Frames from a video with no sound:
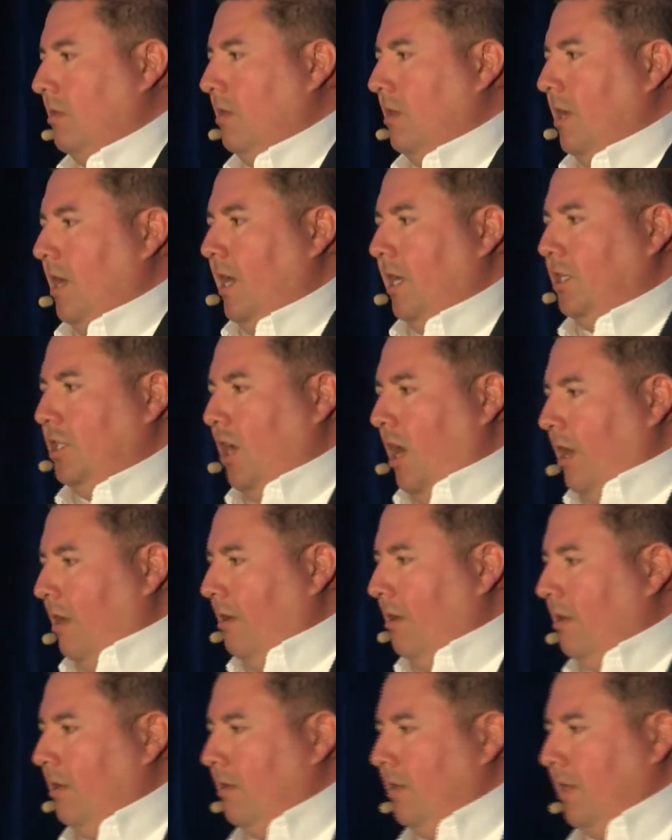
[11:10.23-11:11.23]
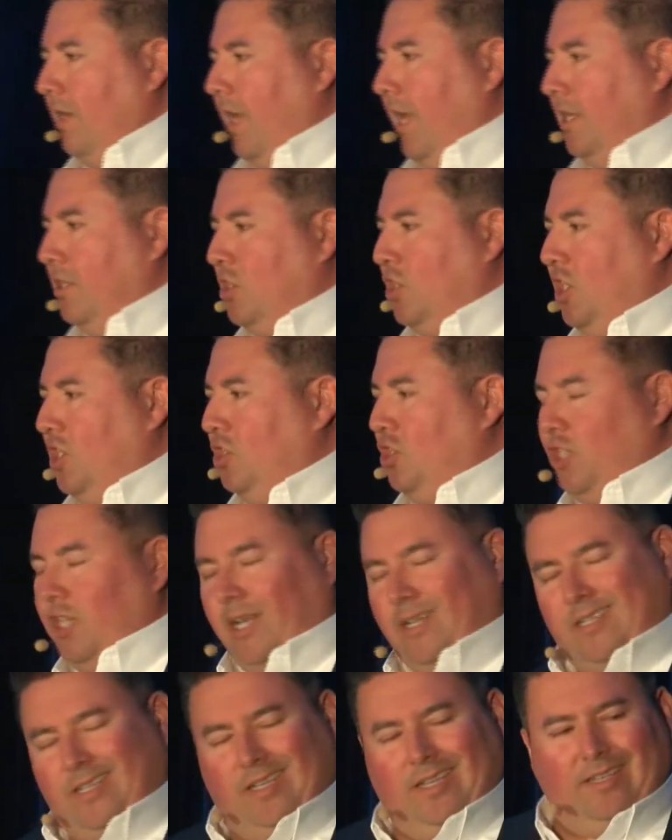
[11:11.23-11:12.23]
daughter, and she
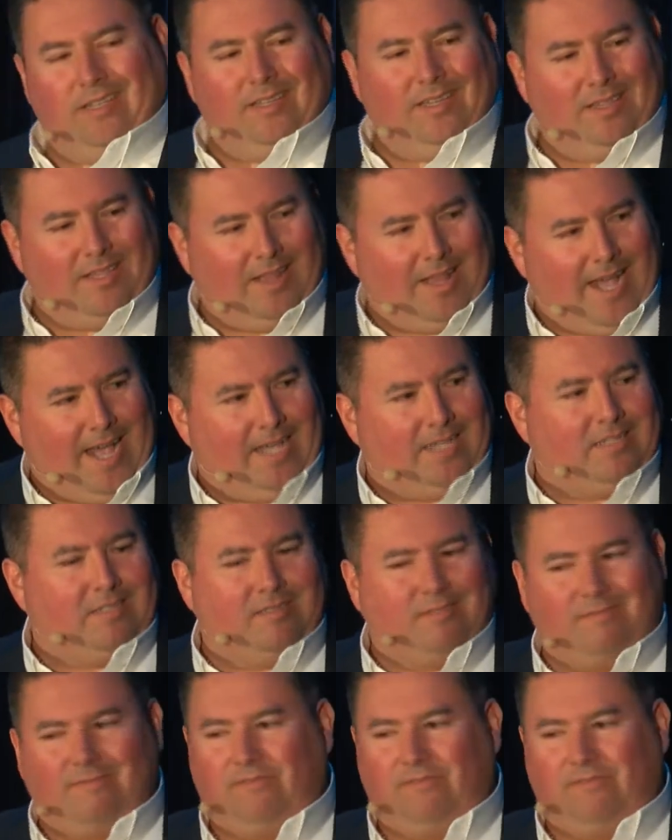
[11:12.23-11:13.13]
just, in the last